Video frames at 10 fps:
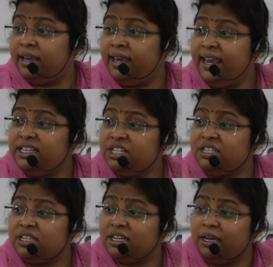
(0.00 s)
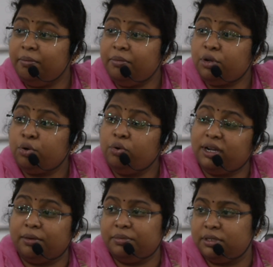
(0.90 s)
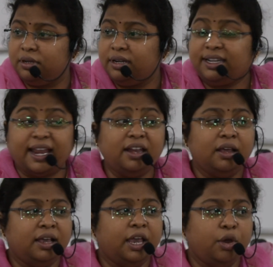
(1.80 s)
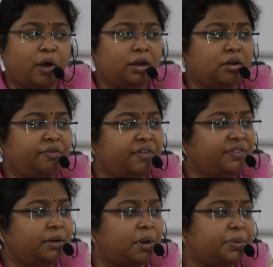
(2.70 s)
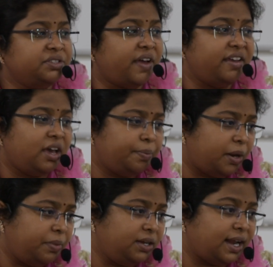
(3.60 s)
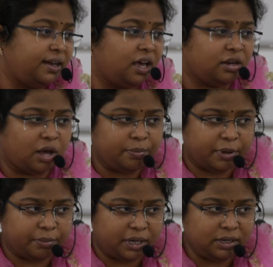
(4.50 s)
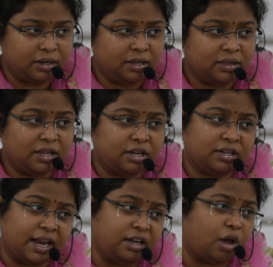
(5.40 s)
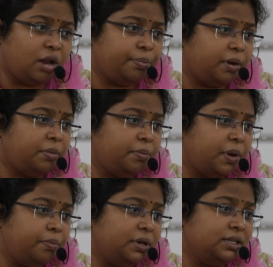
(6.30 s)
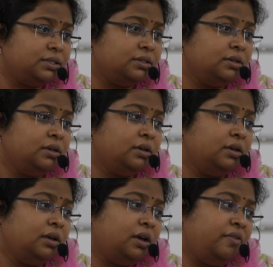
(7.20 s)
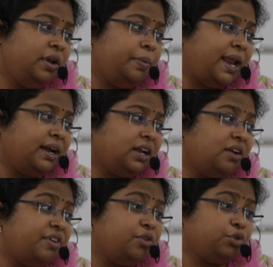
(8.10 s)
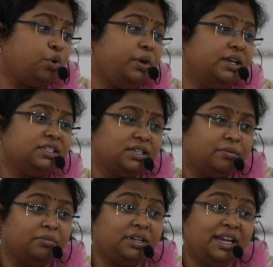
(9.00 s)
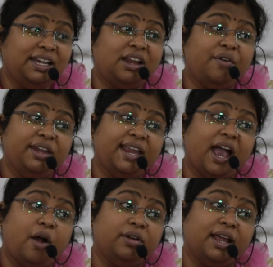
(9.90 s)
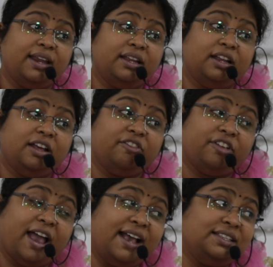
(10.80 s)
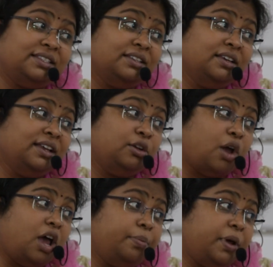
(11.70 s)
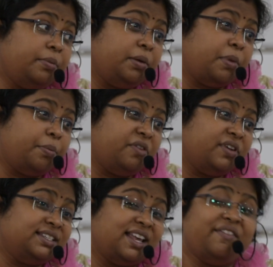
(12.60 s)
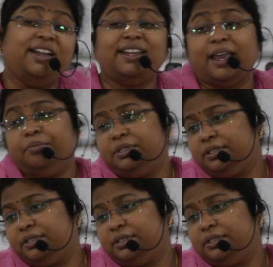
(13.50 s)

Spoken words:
Each time 2 terms. 10, you all know 15 members, 5 are permanent, 10 are non-permanent. The 10 non-permanent members will be elected for a 2 years term. Till now, India have done as non-permanent member for 7 times.